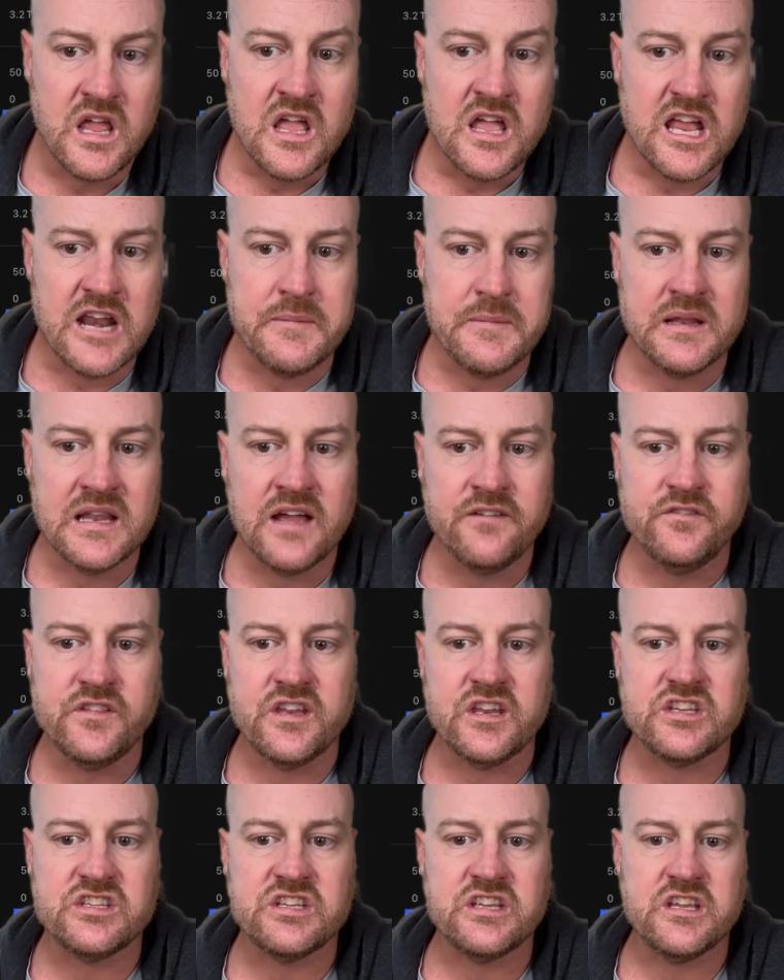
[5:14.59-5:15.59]
It'd be lovely
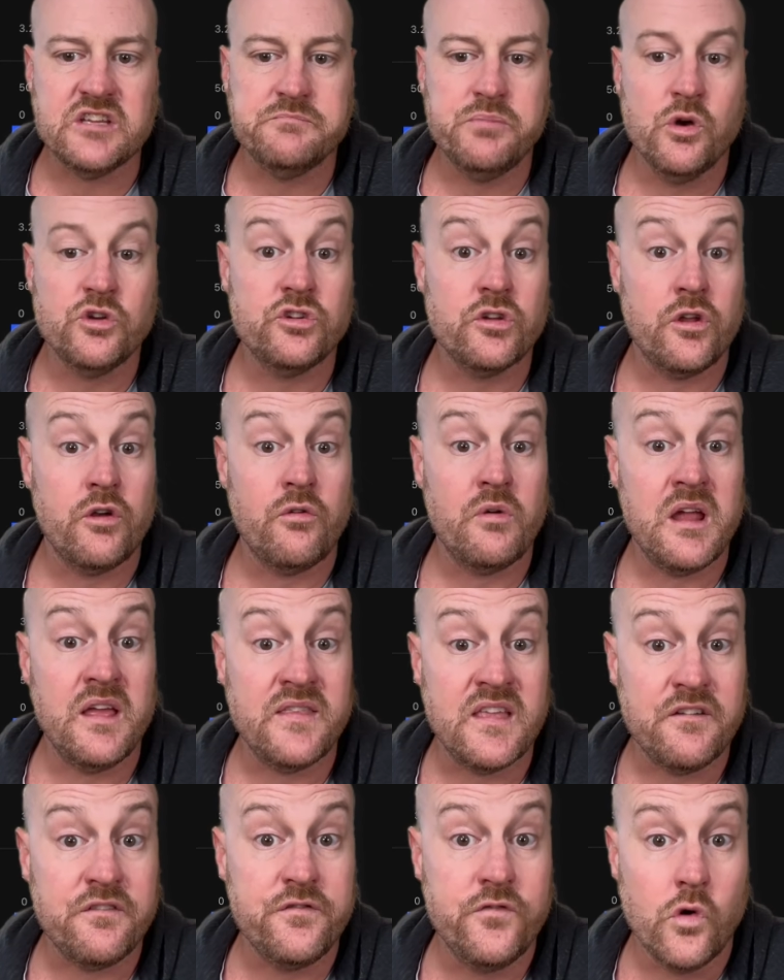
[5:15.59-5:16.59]
to see us push on around
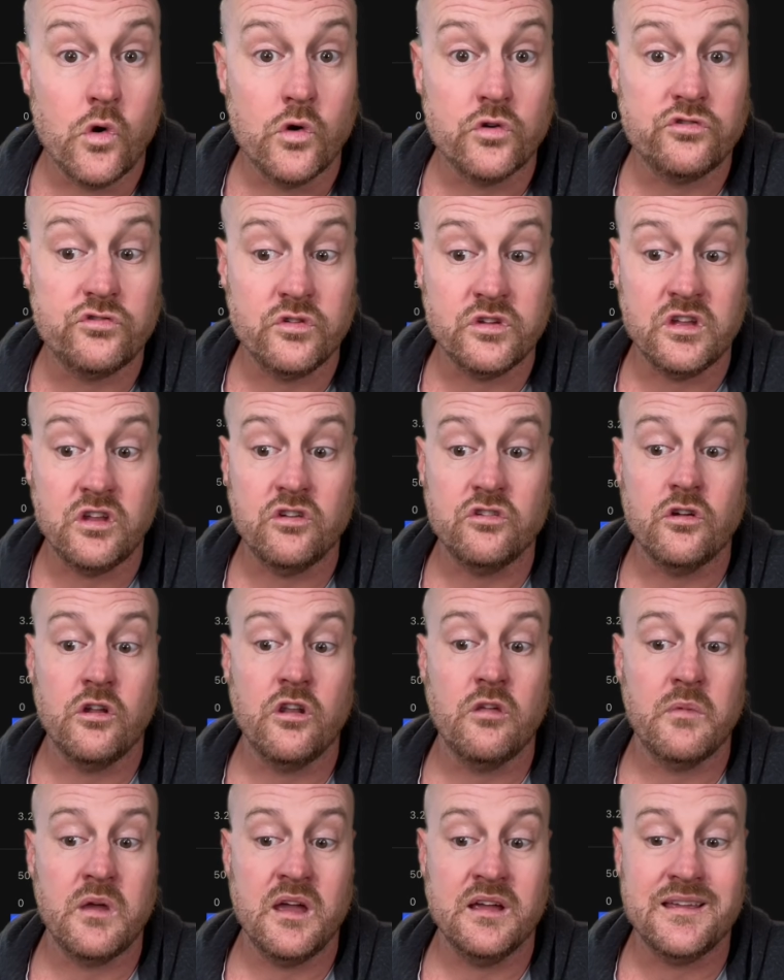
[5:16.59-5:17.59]
that $4 trillion
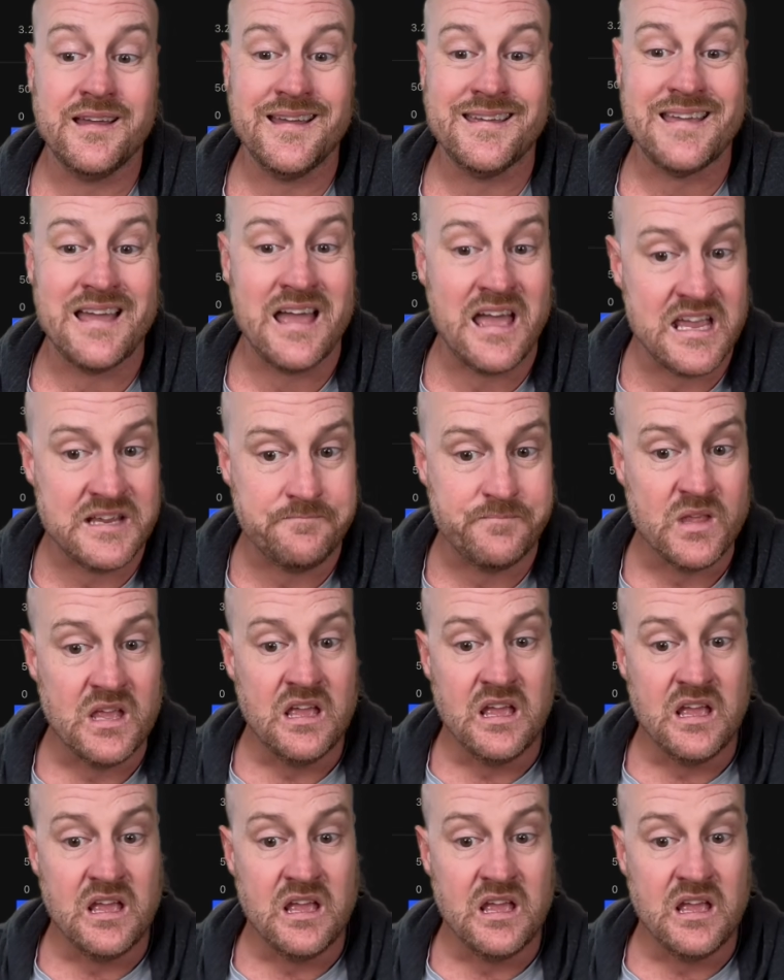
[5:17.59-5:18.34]
mark again.